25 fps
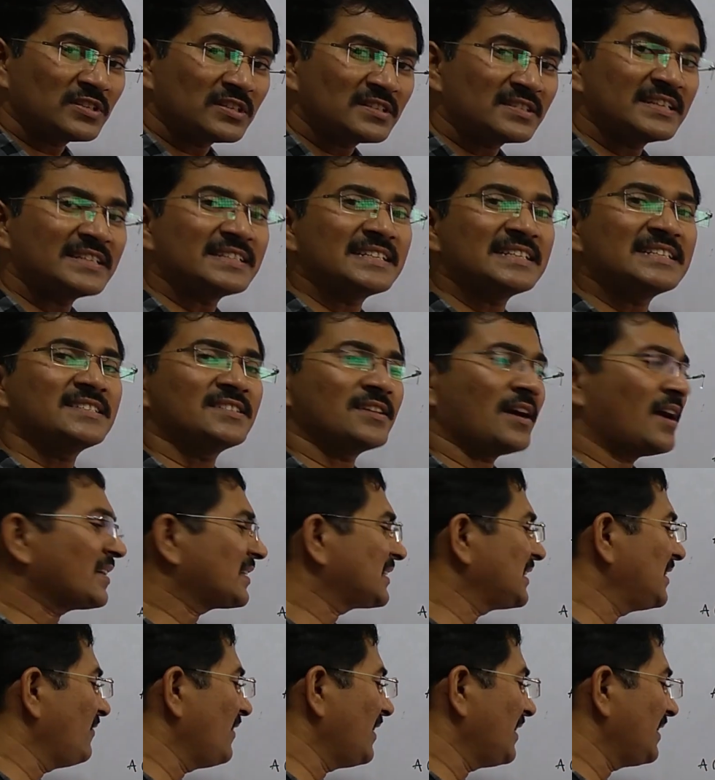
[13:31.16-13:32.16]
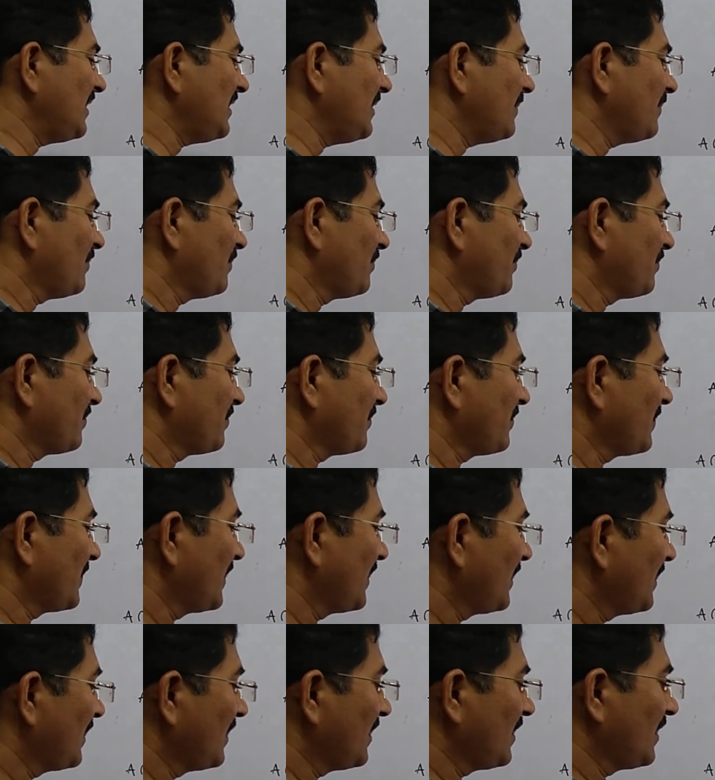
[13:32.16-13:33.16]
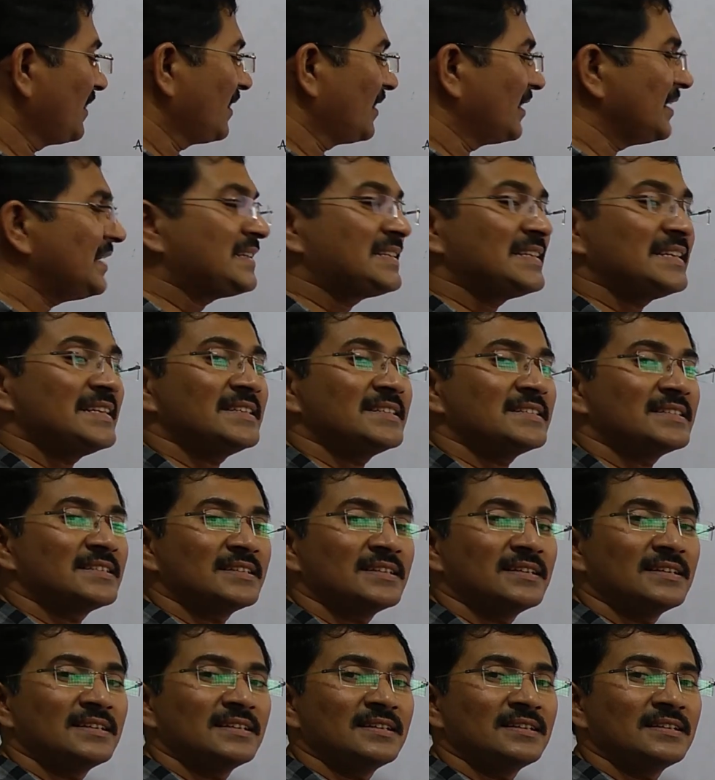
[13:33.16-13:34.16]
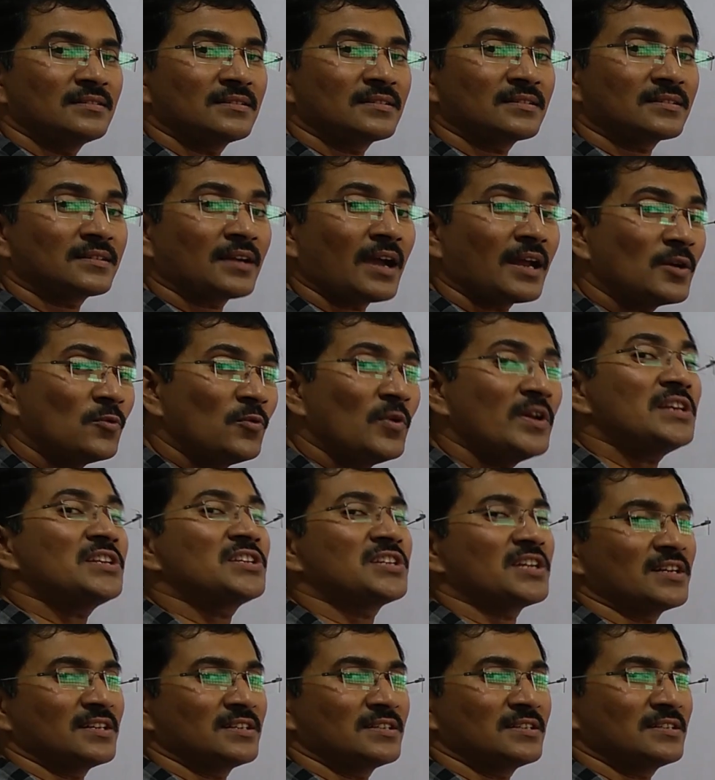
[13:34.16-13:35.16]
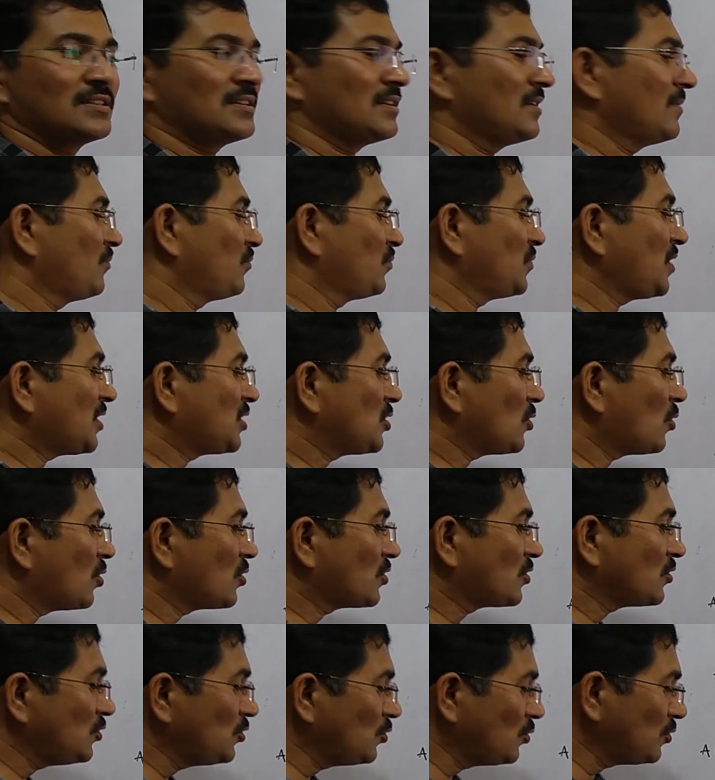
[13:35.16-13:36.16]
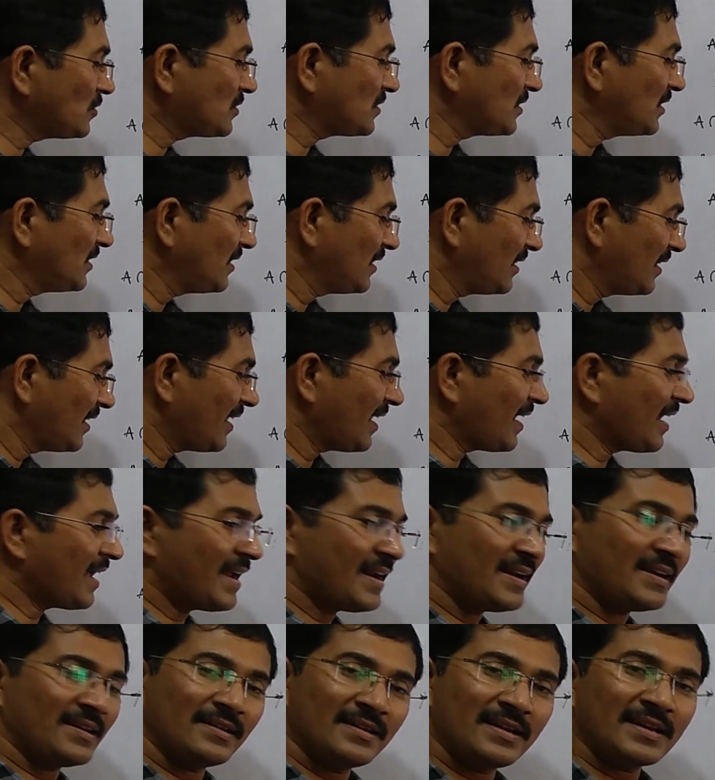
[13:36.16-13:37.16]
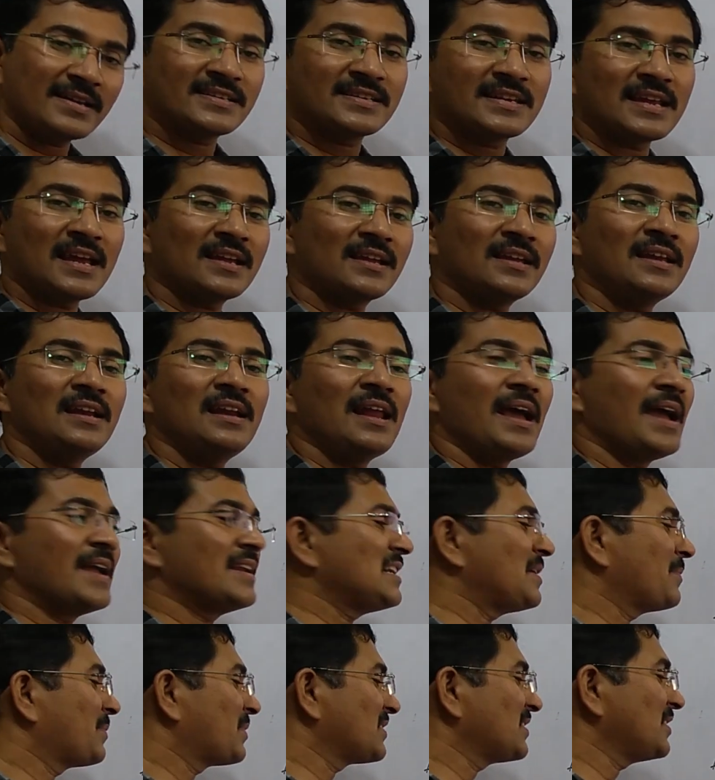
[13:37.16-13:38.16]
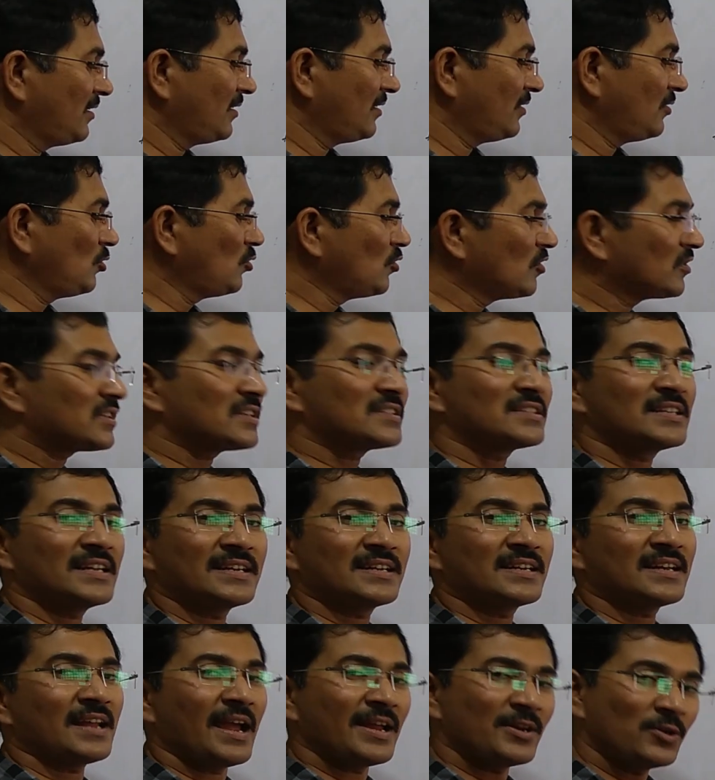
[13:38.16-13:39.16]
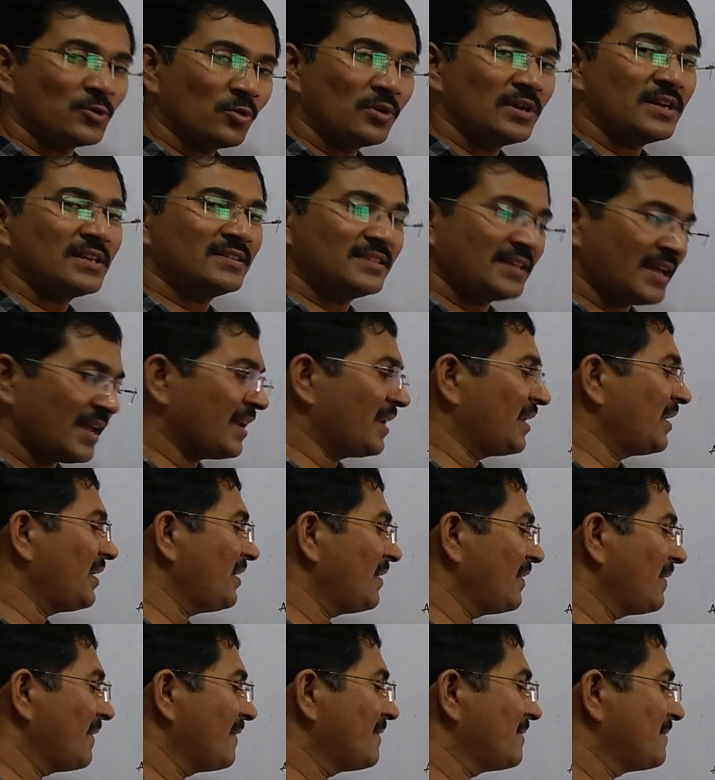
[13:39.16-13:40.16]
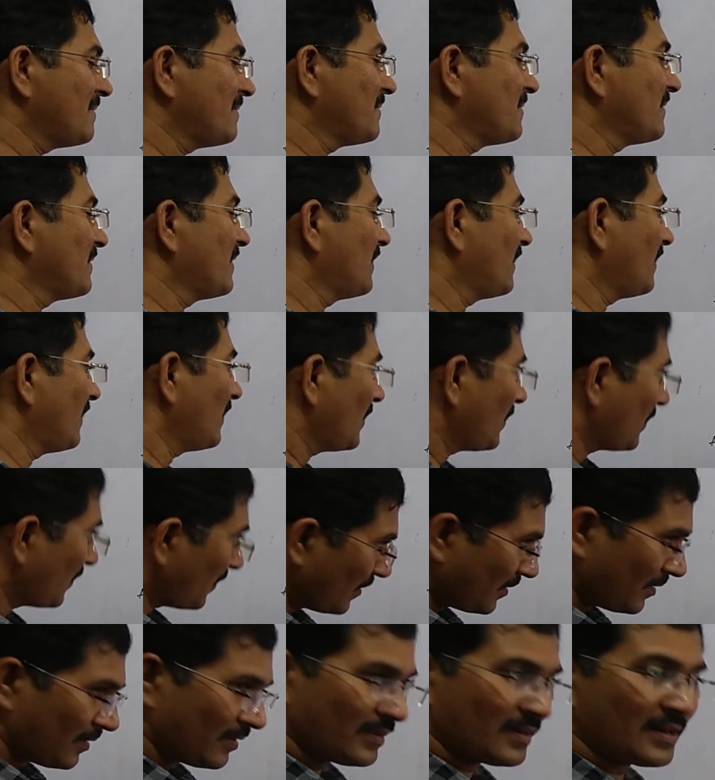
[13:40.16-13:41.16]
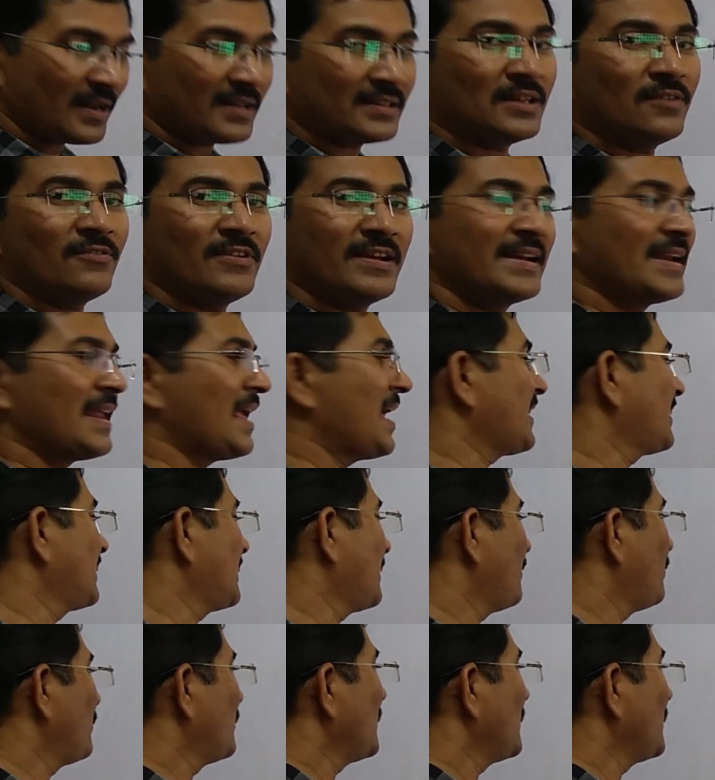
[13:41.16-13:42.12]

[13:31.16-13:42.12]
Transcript: set is not given, it is convention that you have to use a rectangle and represent universal set and only then draw the Venn diagram.